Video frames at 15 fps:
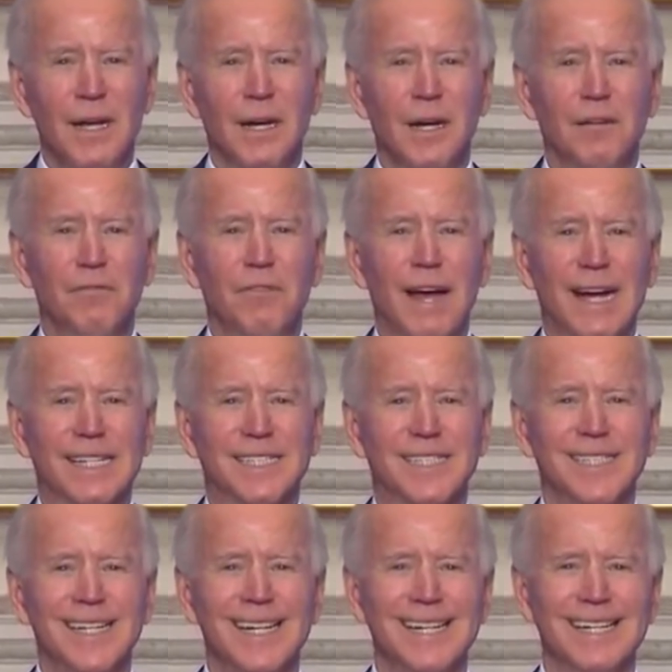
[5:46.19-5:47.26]
of
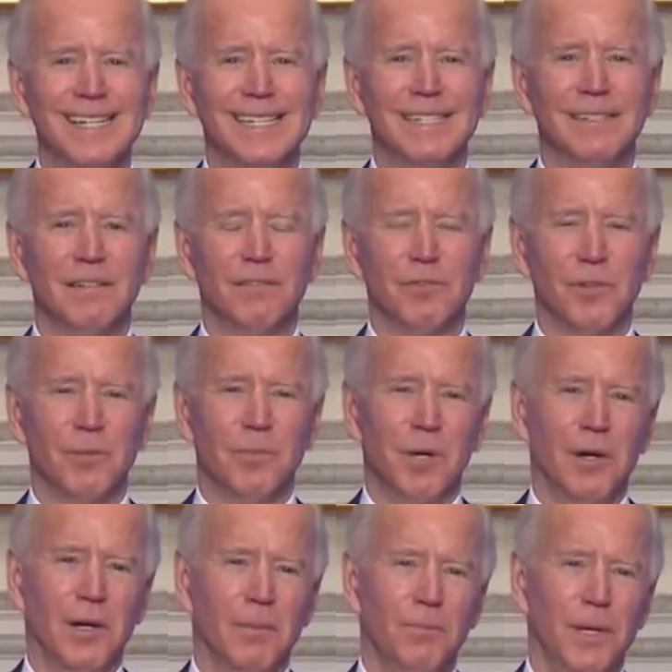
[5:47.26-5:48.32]
vaccine for the
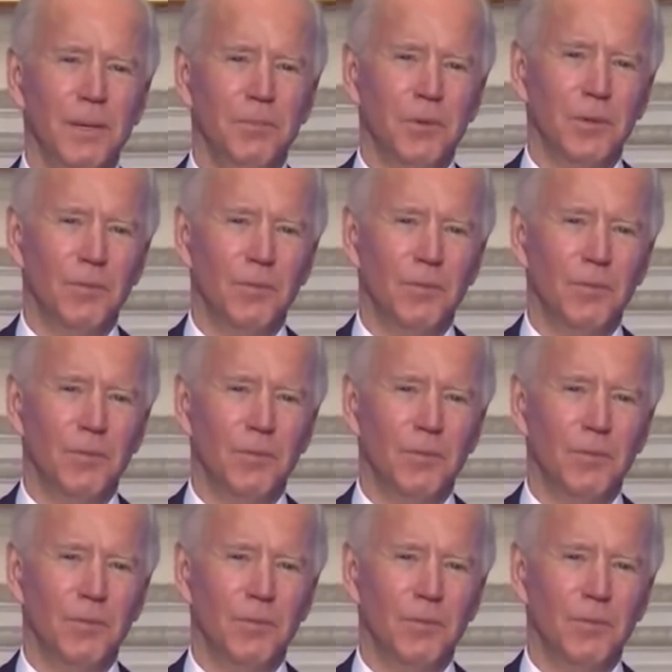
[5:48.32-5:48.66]
American people.